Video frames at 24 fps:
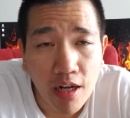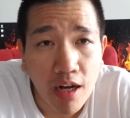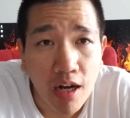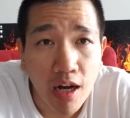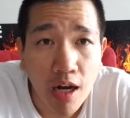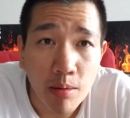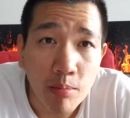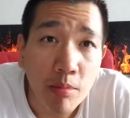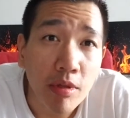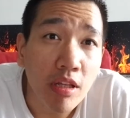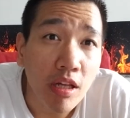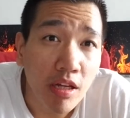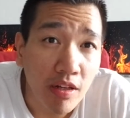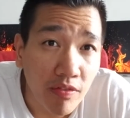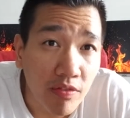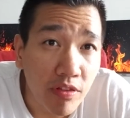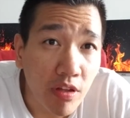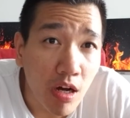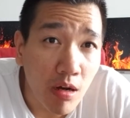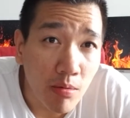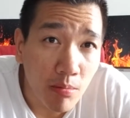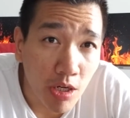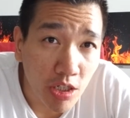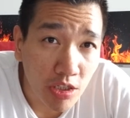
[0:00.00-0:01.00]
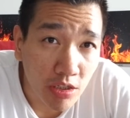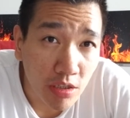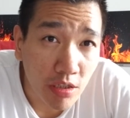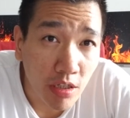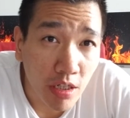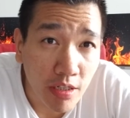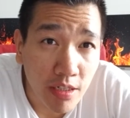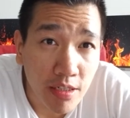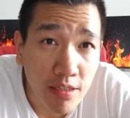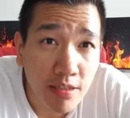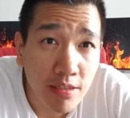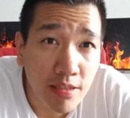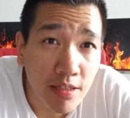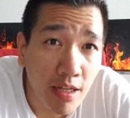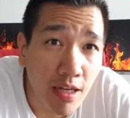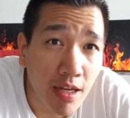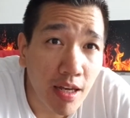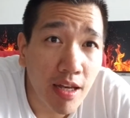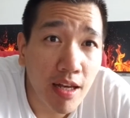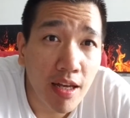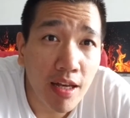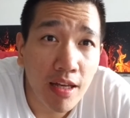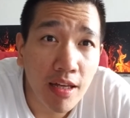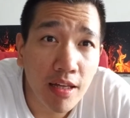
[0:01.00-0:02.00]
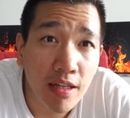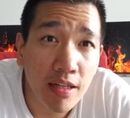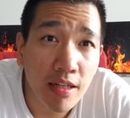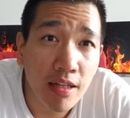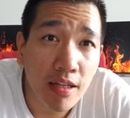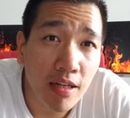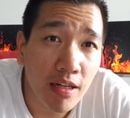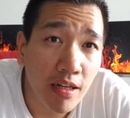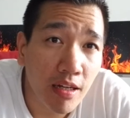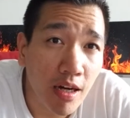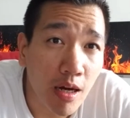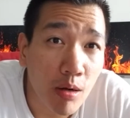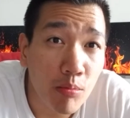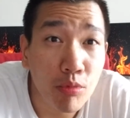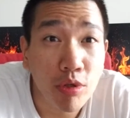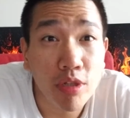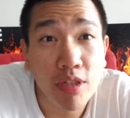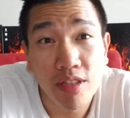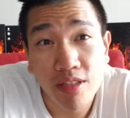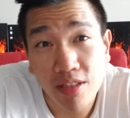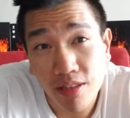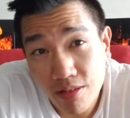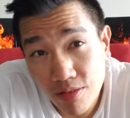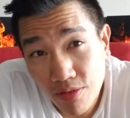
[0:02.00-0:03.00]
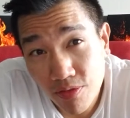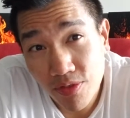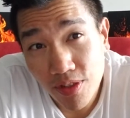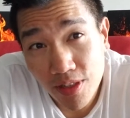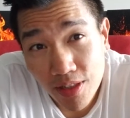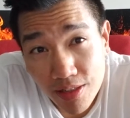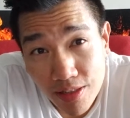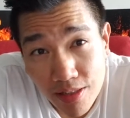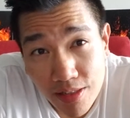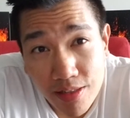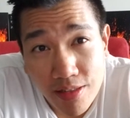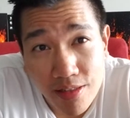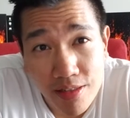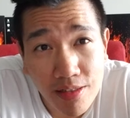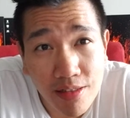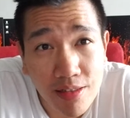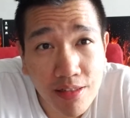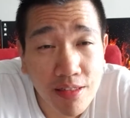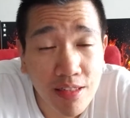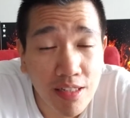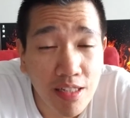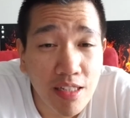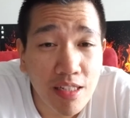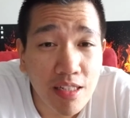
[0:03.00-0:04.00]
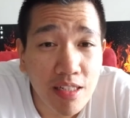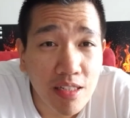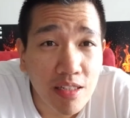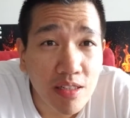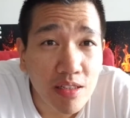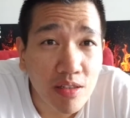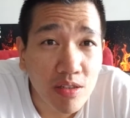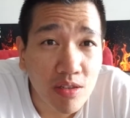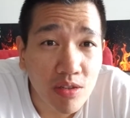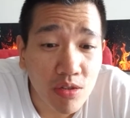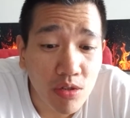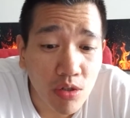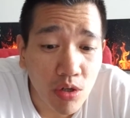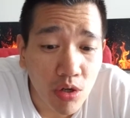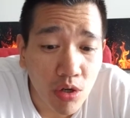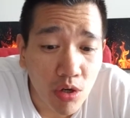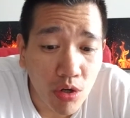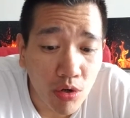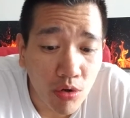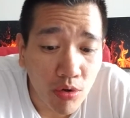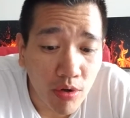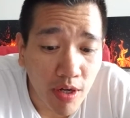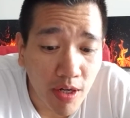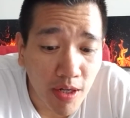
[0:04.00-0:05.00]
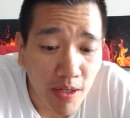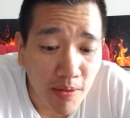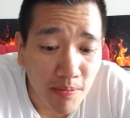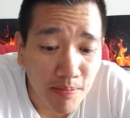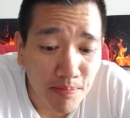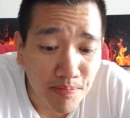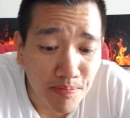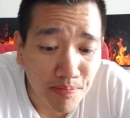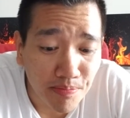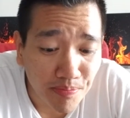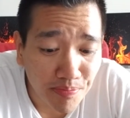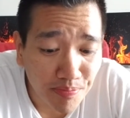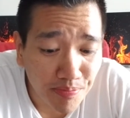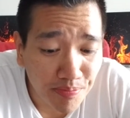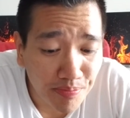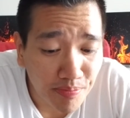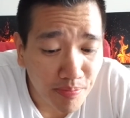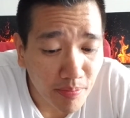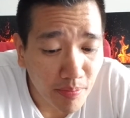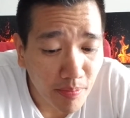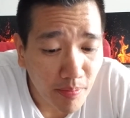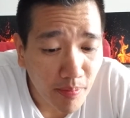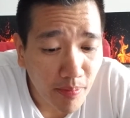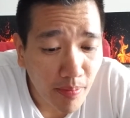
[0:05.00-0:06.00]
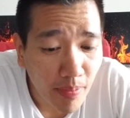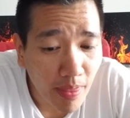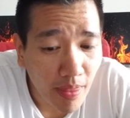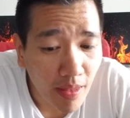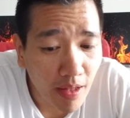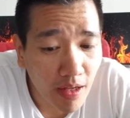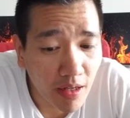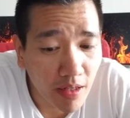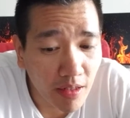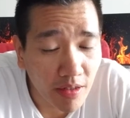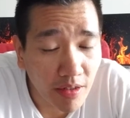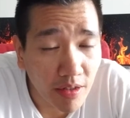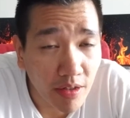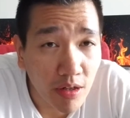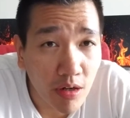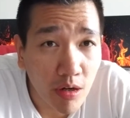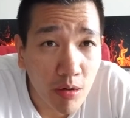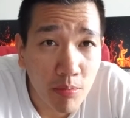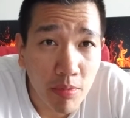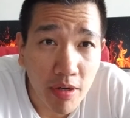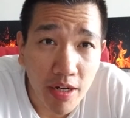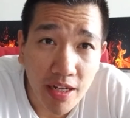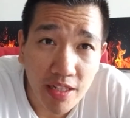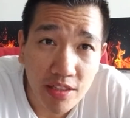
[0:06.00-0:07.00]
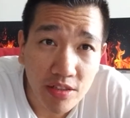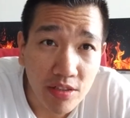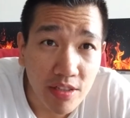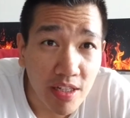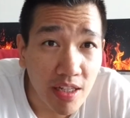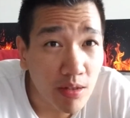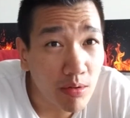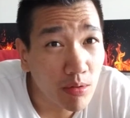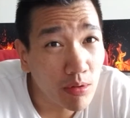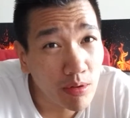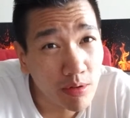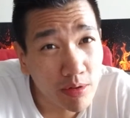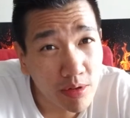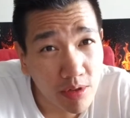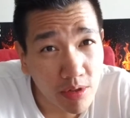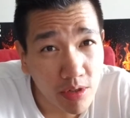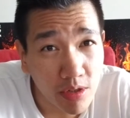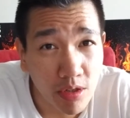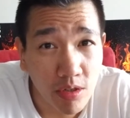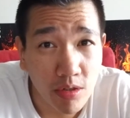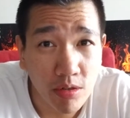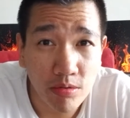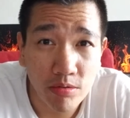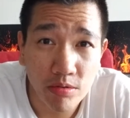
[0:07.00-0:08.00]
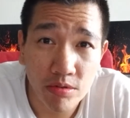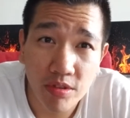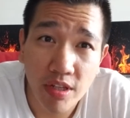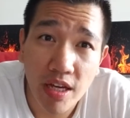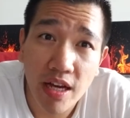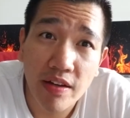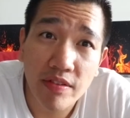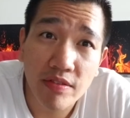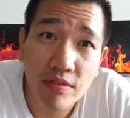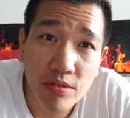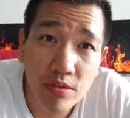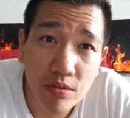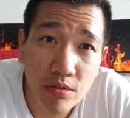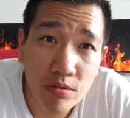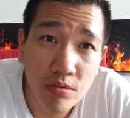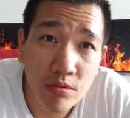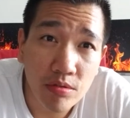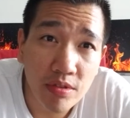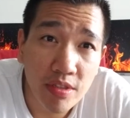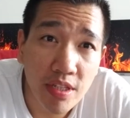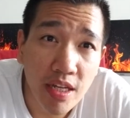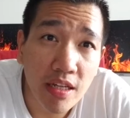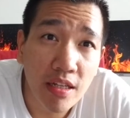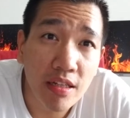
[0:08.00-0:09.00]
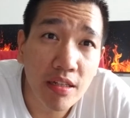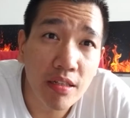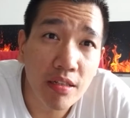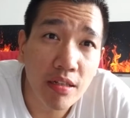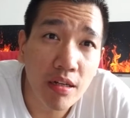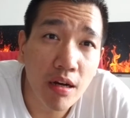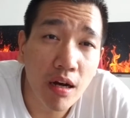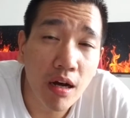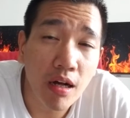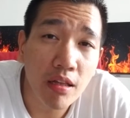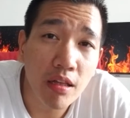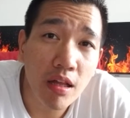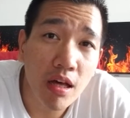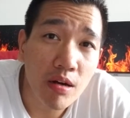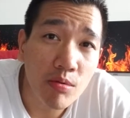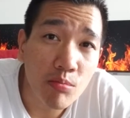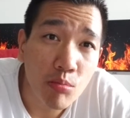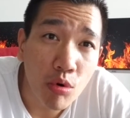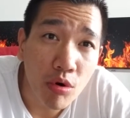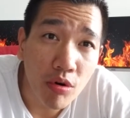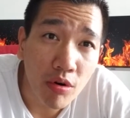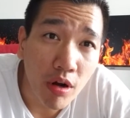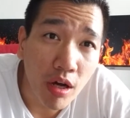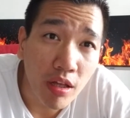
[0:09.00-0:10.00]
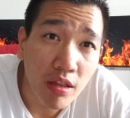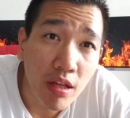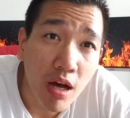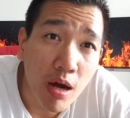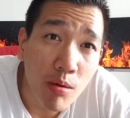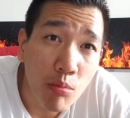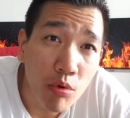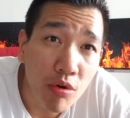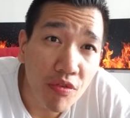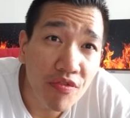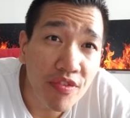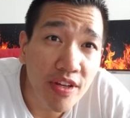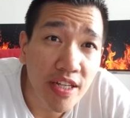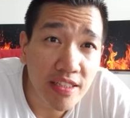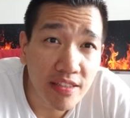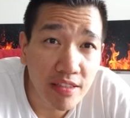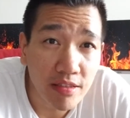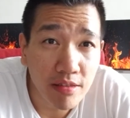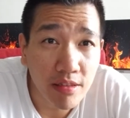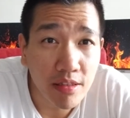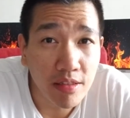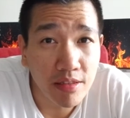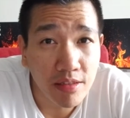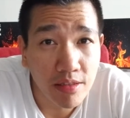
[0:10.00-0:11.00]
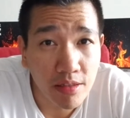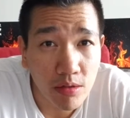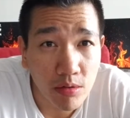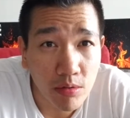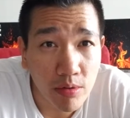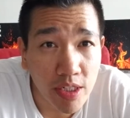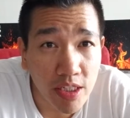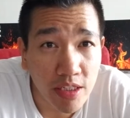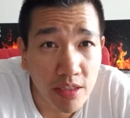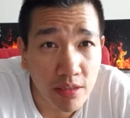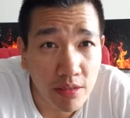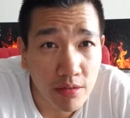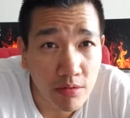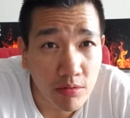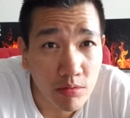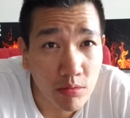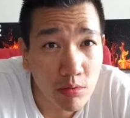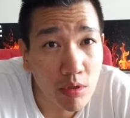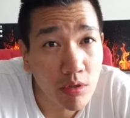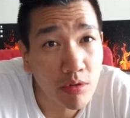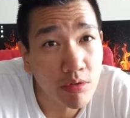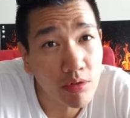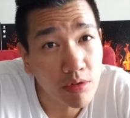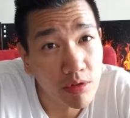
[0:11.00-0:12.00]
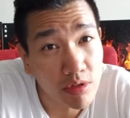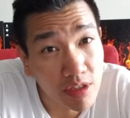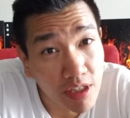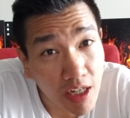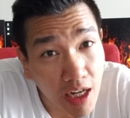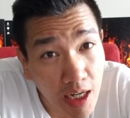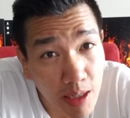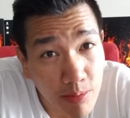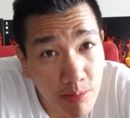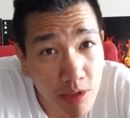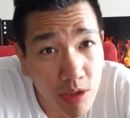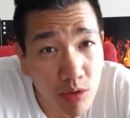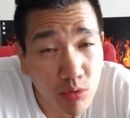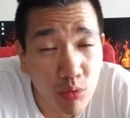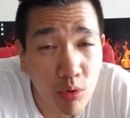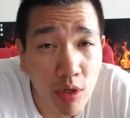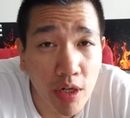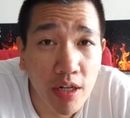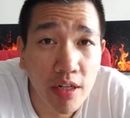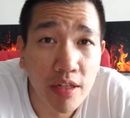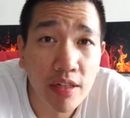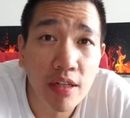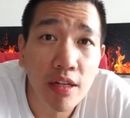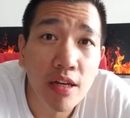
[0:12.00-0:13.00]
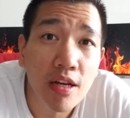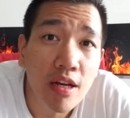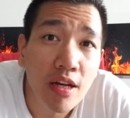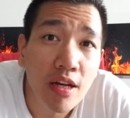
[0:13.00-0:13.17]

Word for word: I'm a lifelong martial artist and uh, I'm really into fitness. So, um, you know, but as you get older though, you have to take a lot of more, a lot more things into consideration. Well, your time is one,